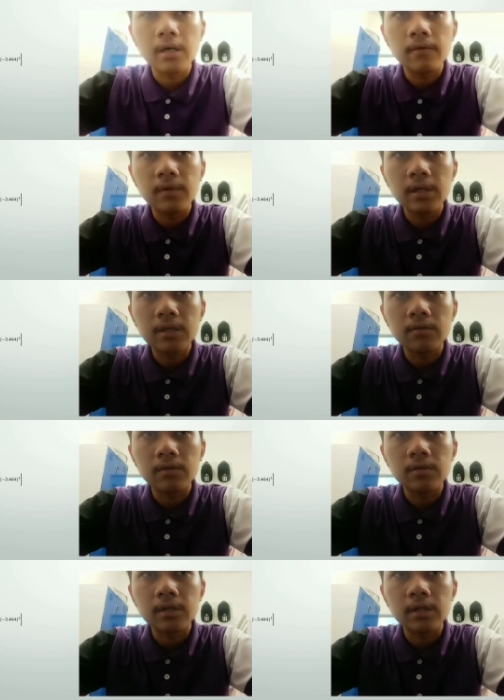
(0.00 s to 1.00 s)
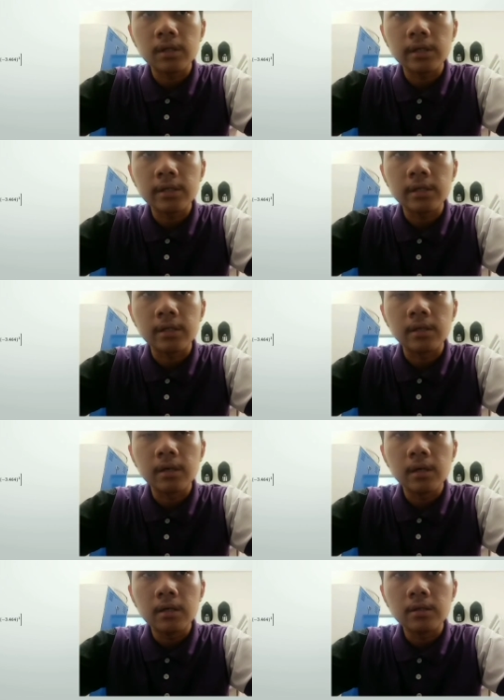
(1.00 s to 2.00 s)
We need to use integration.
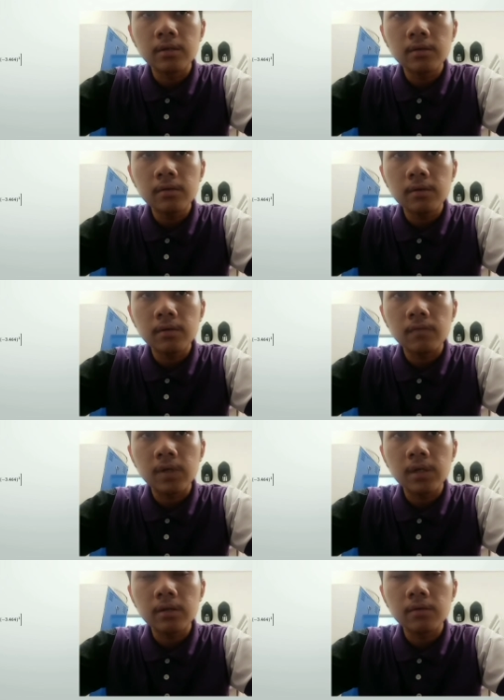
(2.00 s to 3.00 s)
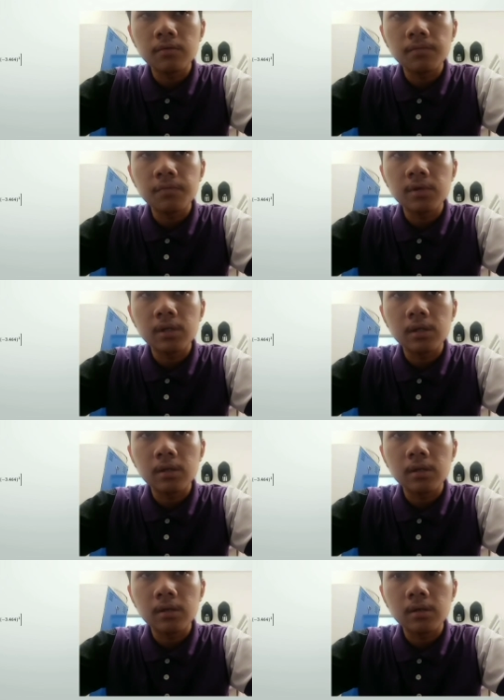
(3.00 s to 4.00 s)
So we need to put
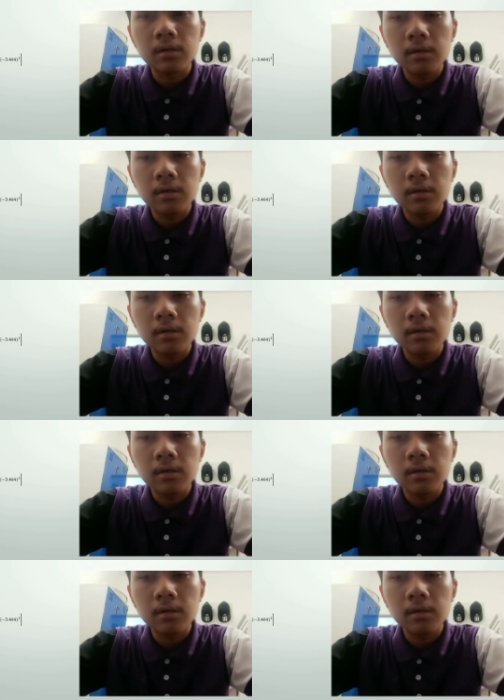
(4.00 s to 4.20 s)
the